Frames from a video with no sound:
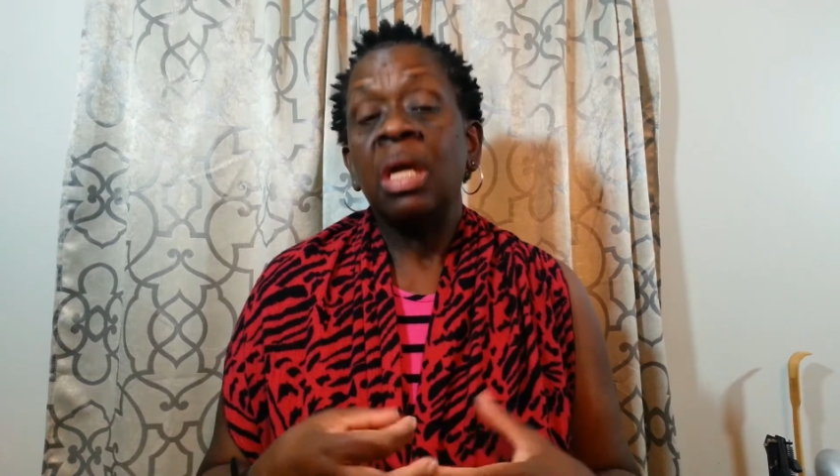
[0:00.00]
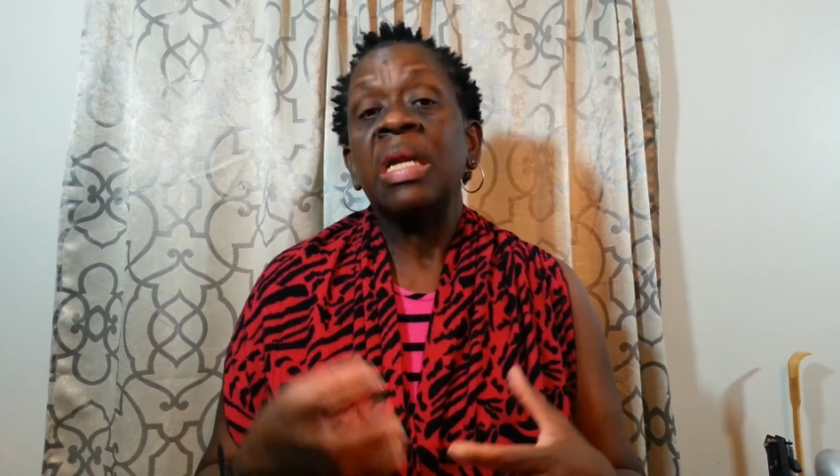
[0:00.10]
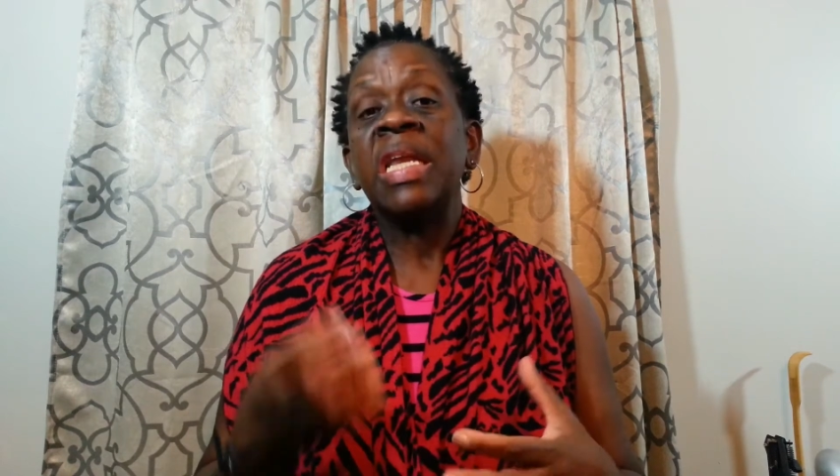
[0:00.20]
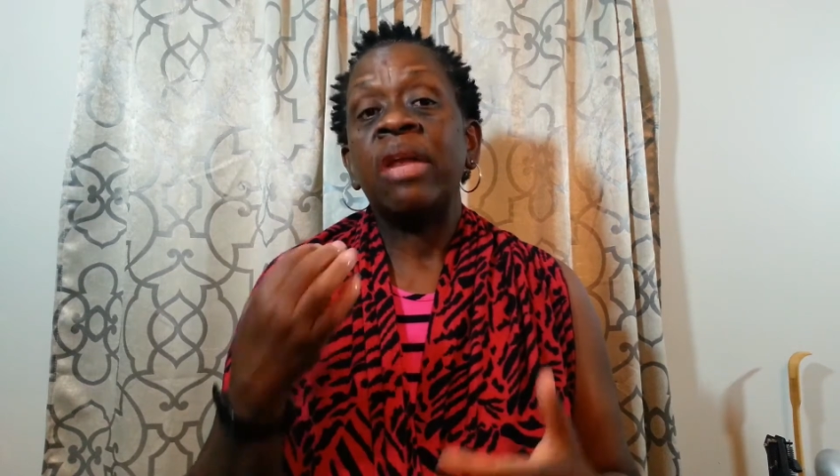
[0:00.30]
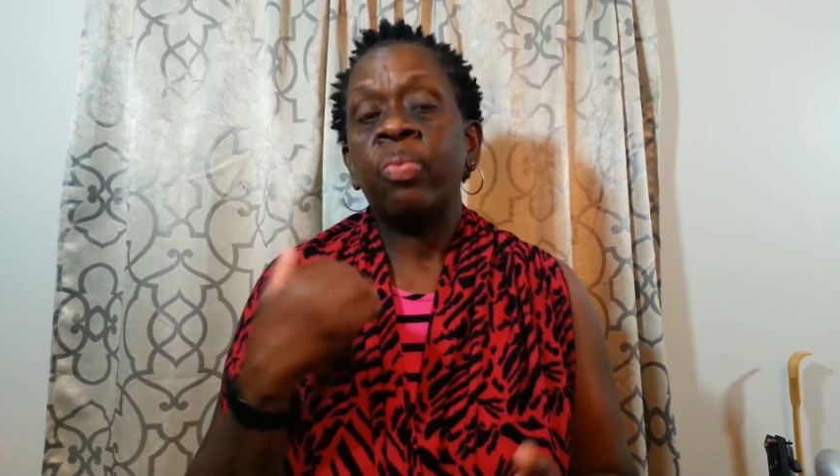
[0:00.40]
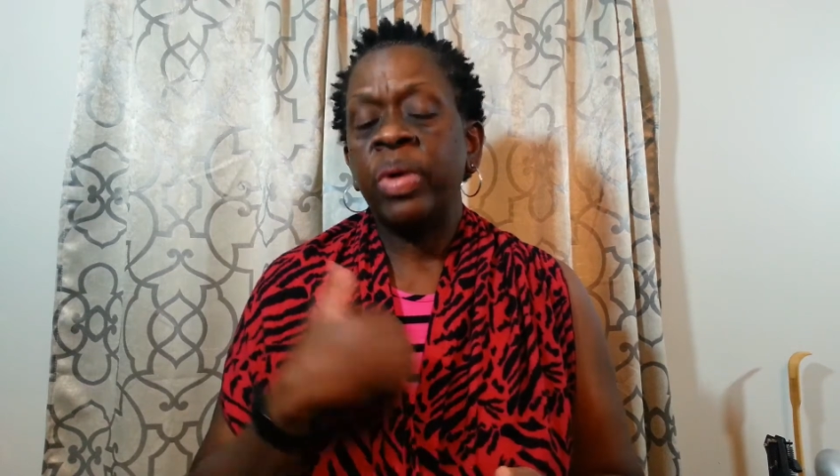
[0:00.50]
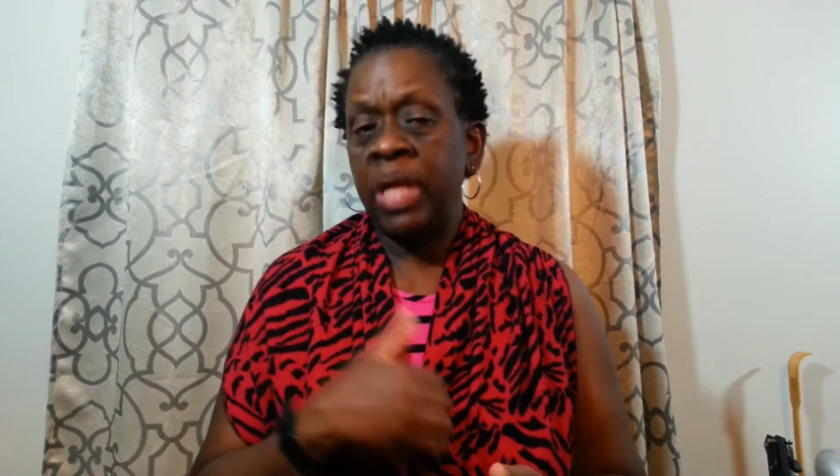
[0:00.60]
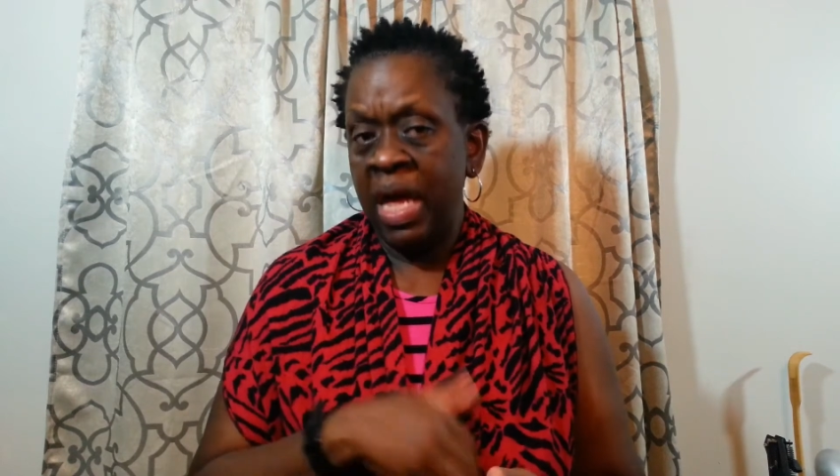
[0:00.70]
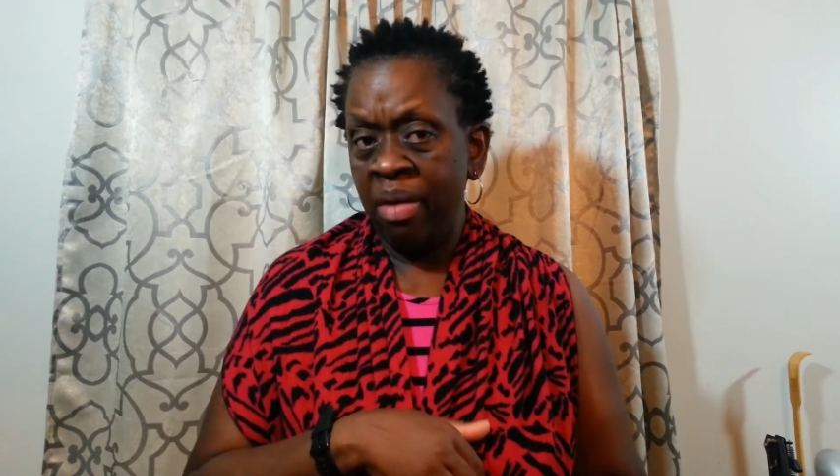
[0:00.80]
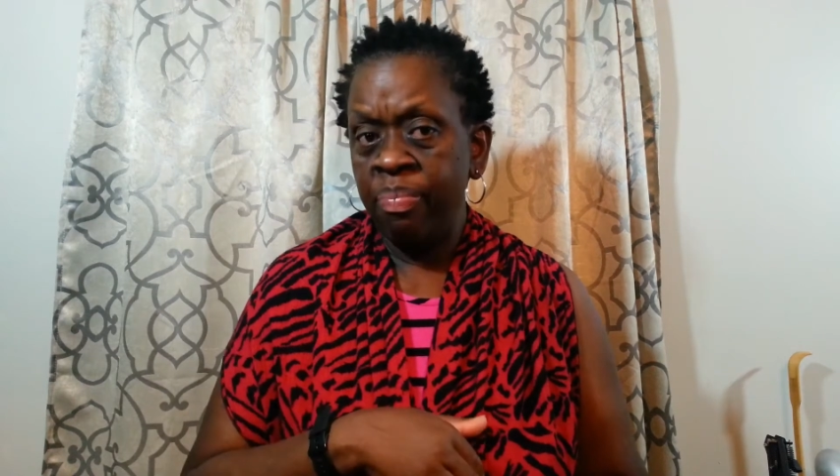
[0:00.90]
that will
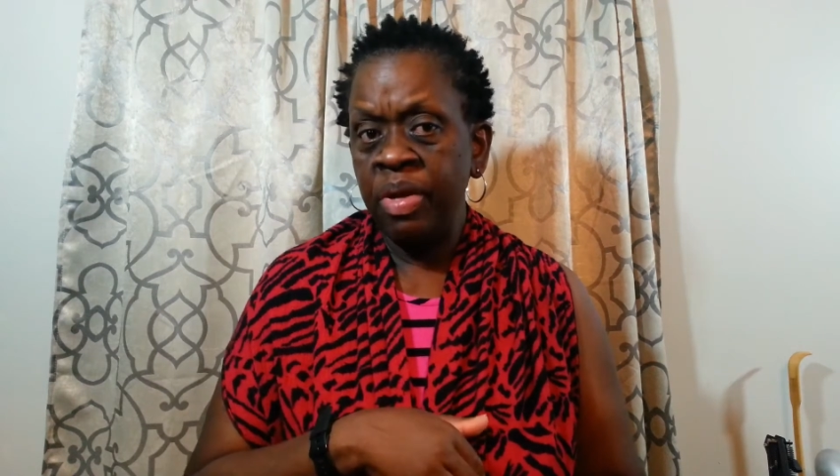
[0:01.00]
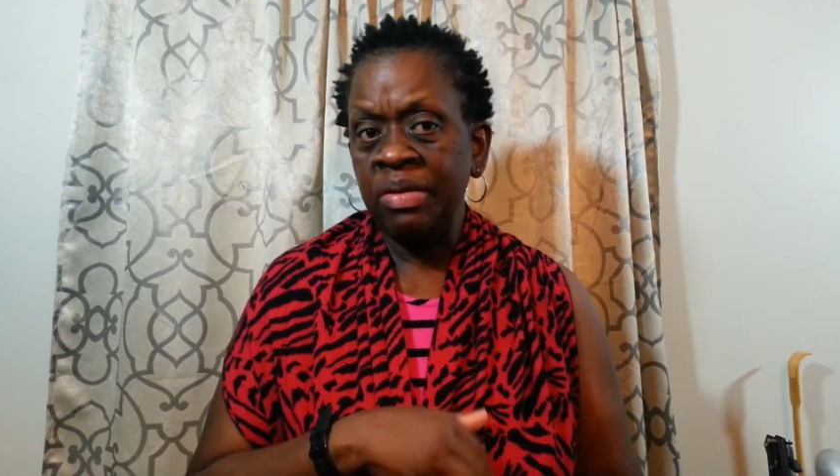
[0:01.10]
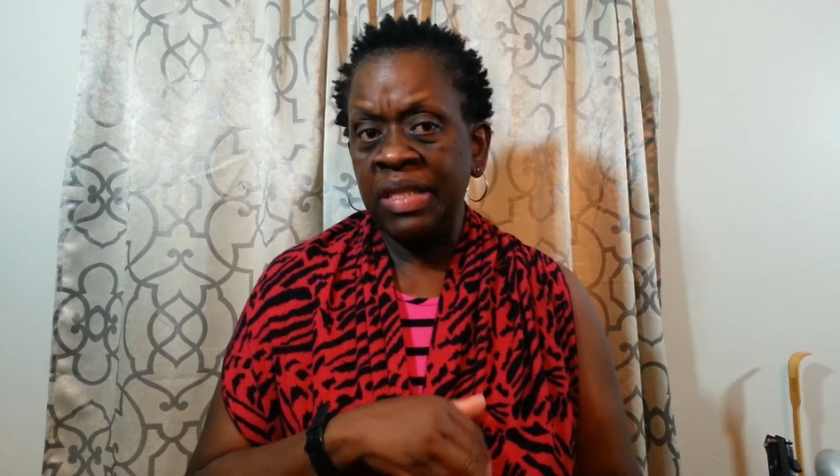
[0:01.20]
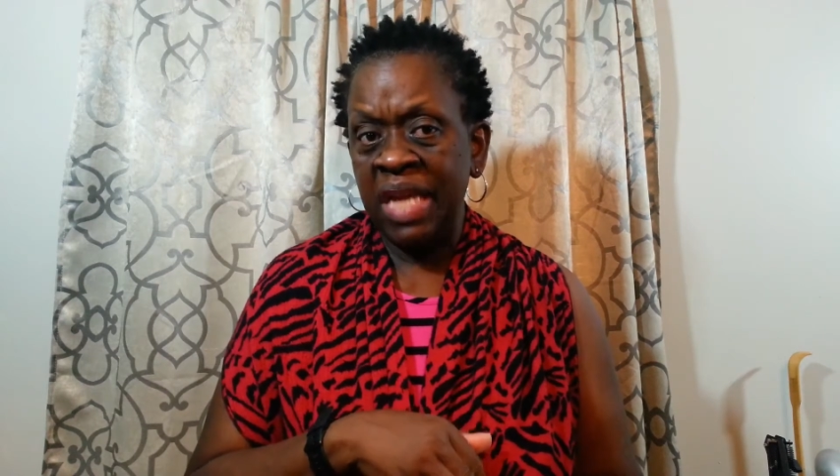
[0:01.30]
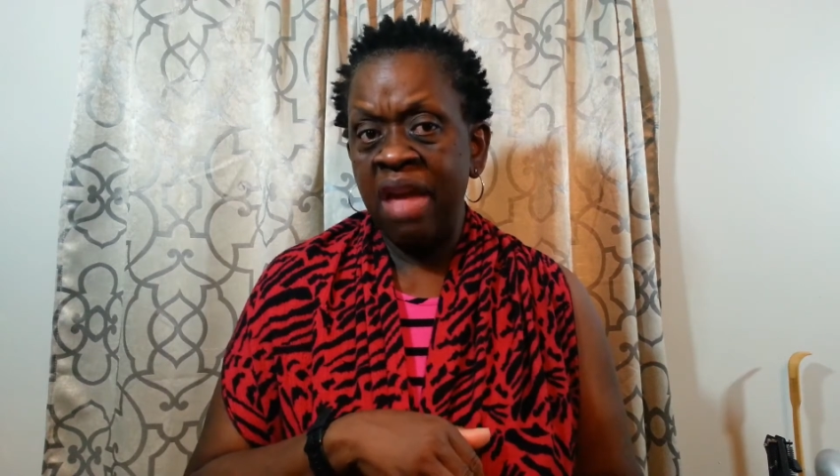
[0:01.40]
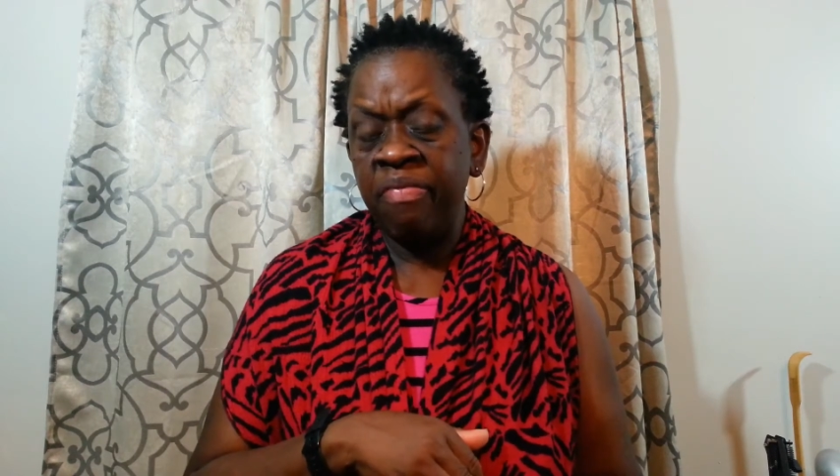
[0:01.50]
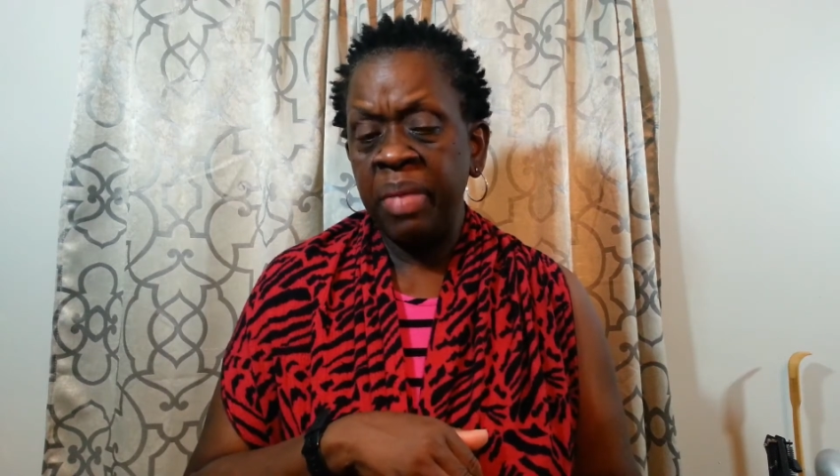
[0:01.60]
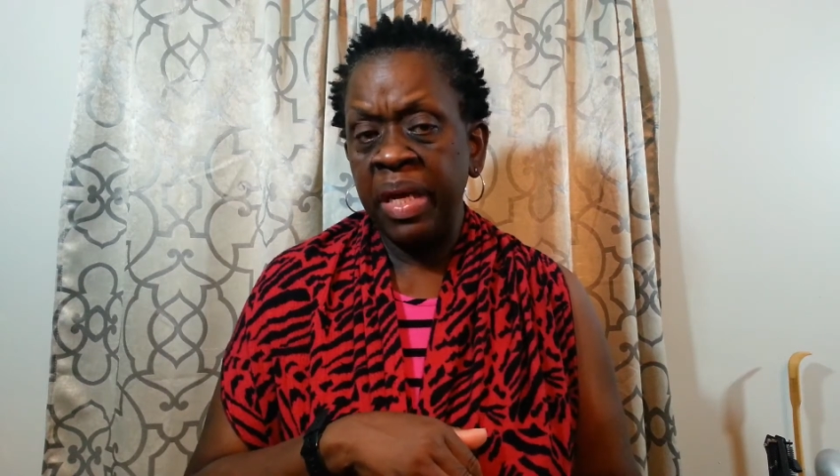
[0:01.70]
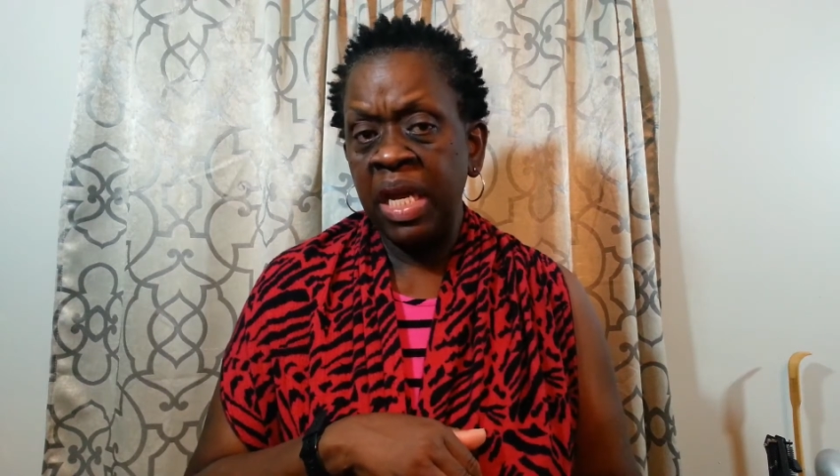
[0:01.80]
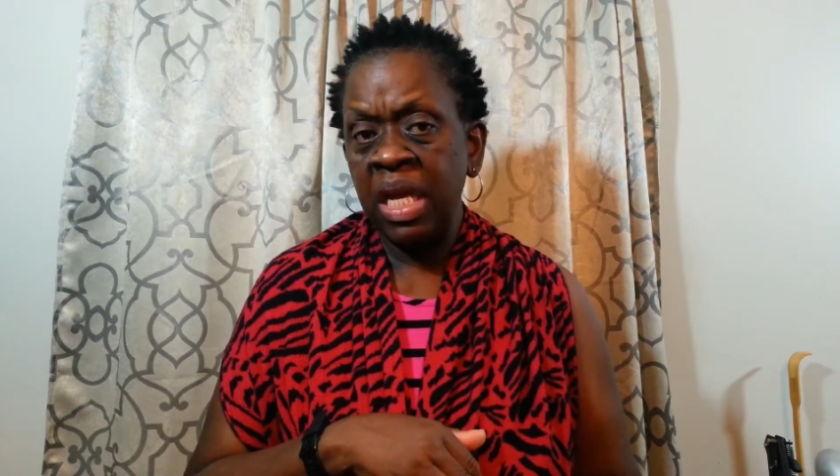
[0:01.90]
help you save
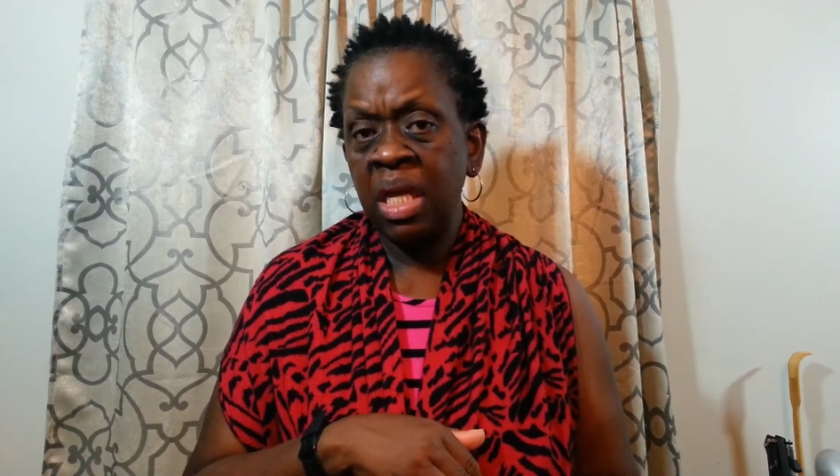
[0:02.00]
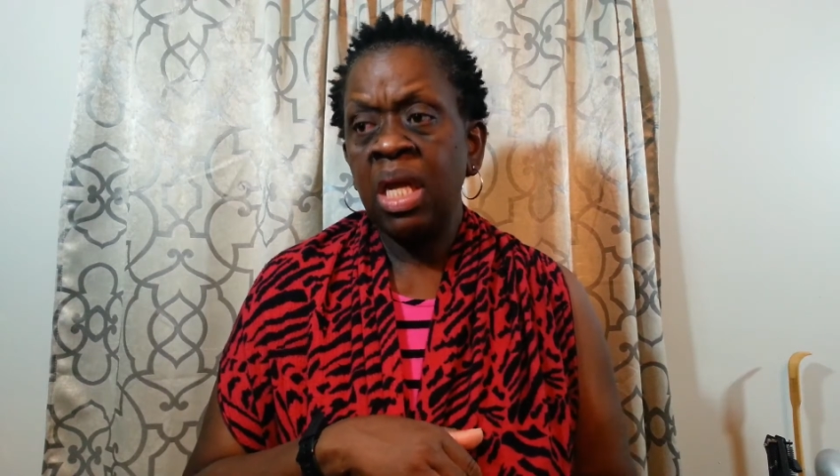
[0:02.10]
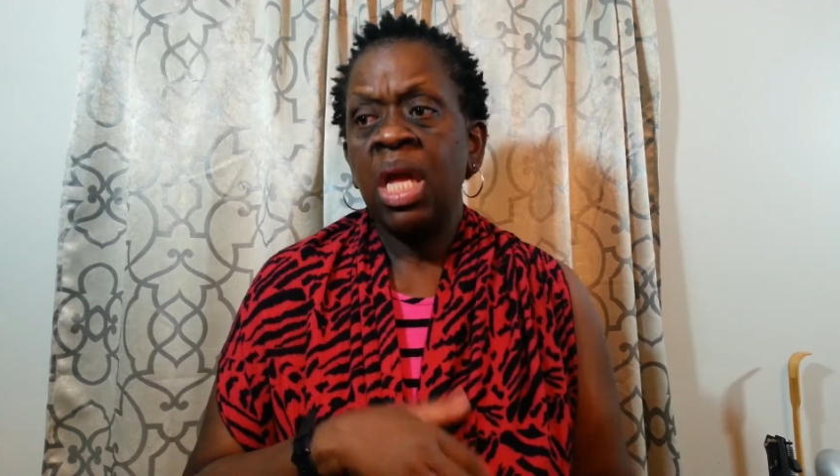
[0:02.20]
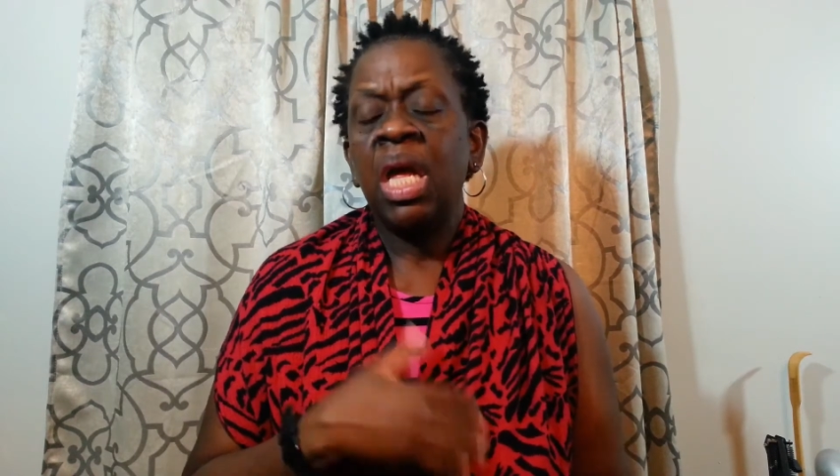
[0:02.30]
money,